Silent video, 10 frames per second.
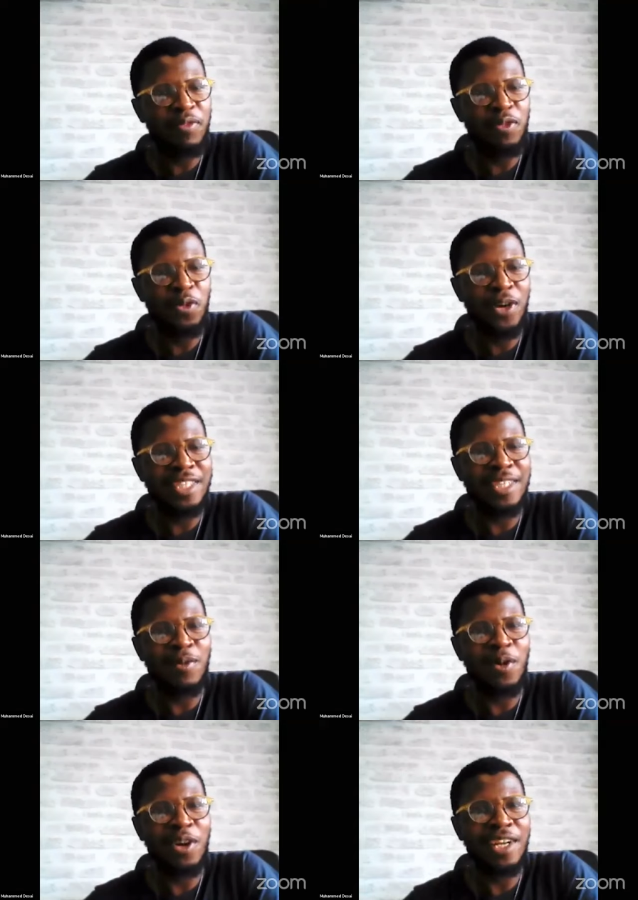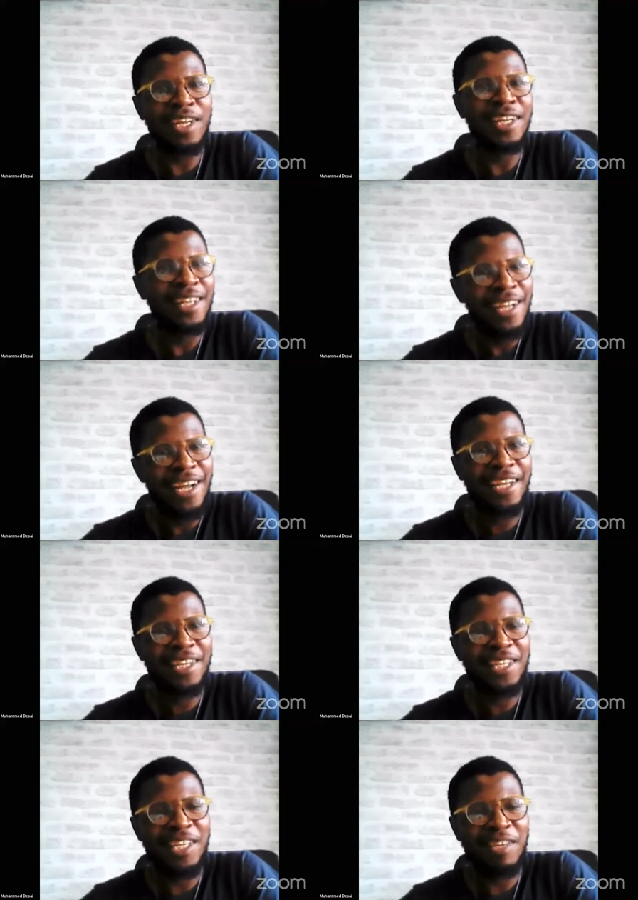if you want the wall, I
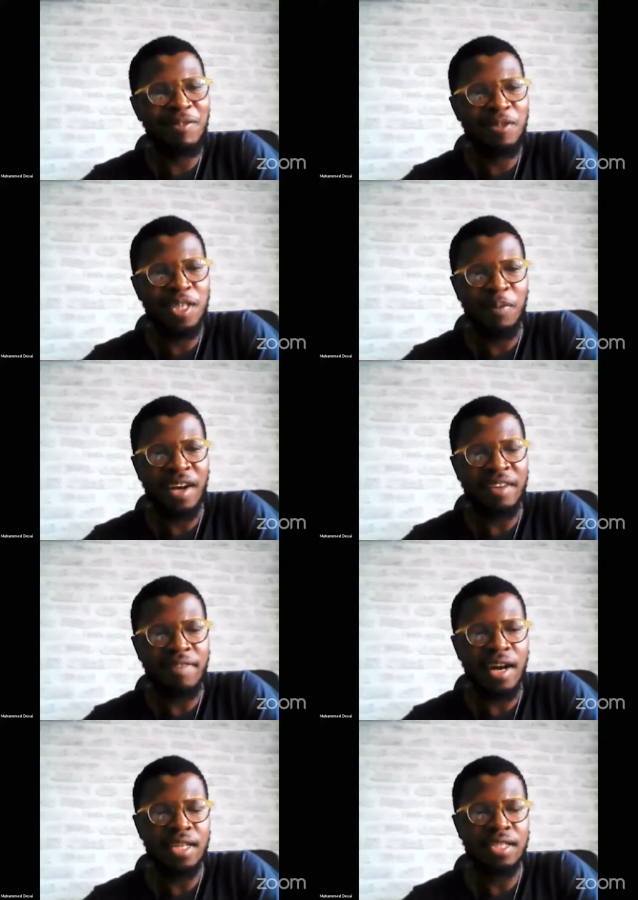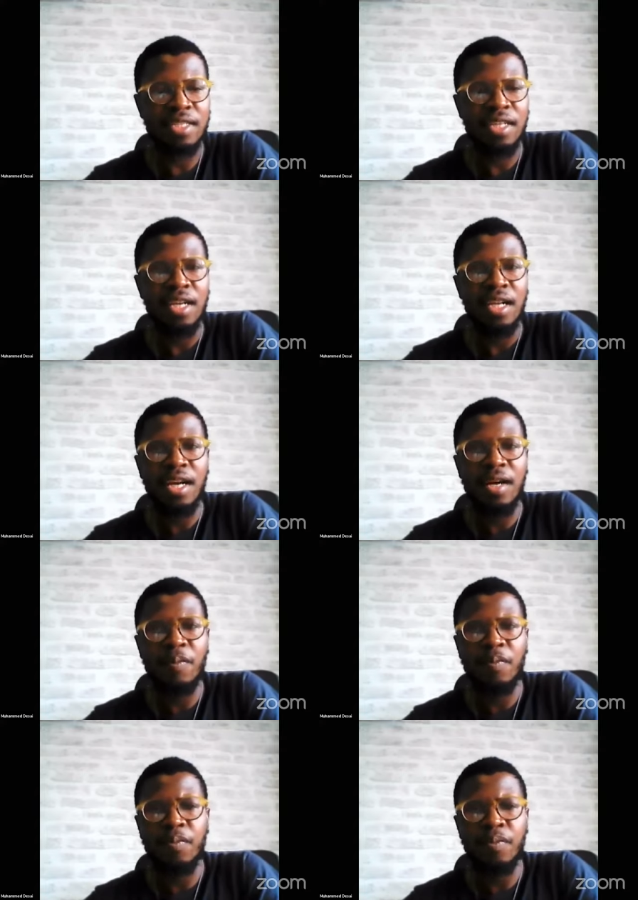can give you some advice.
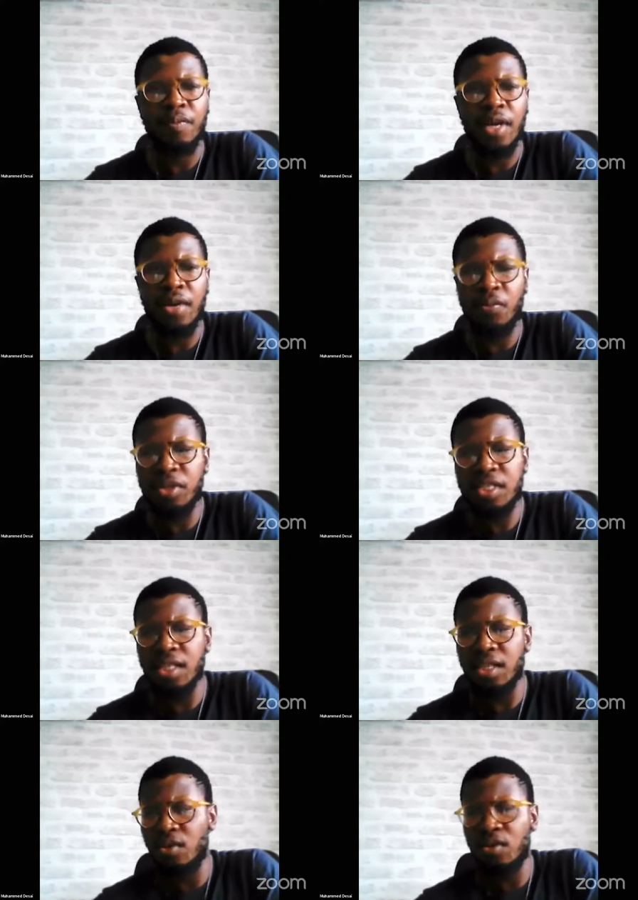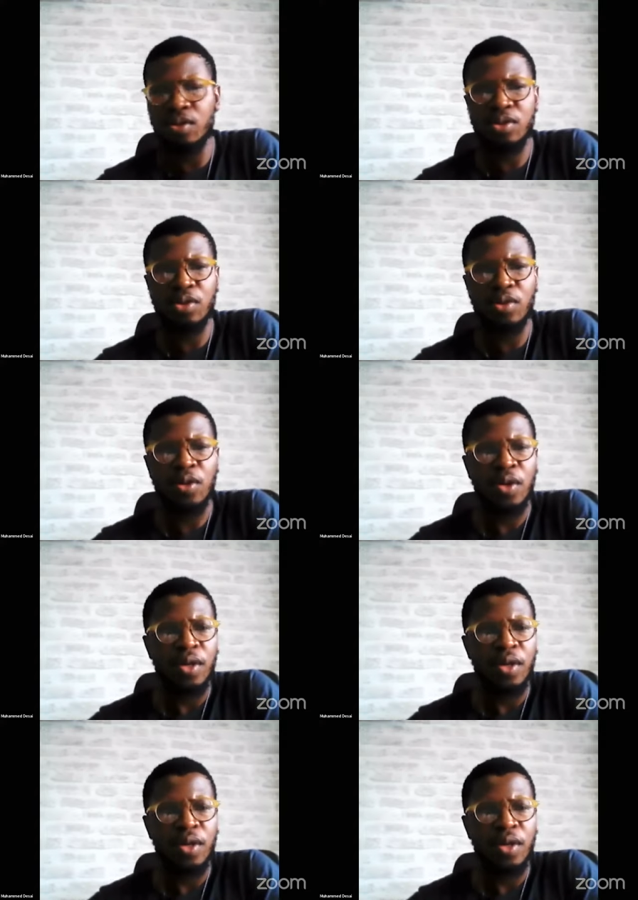Um, and recently also,